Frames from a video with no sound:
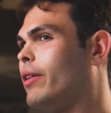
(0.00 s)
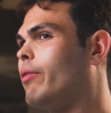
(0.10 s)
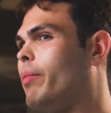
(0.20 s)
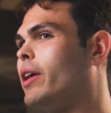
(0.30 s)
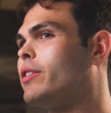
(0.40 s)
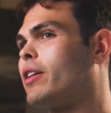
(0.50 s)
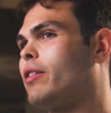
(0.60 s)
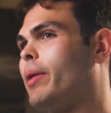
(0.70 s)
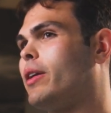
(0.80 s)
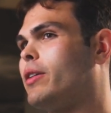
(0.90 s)
living paycheck
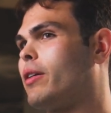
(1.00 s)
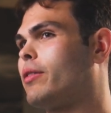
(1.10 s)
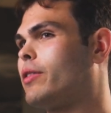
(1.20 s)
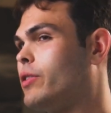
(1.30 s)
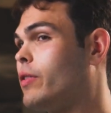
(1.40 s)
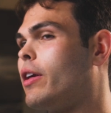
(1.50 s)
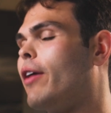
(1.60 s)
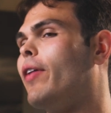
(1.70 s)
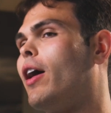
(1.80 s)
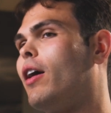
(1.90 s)
to paycheck because you can
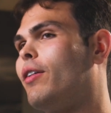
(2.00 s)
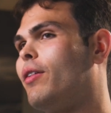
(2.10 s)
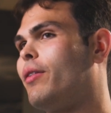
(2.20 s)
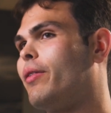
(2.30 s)
get fired.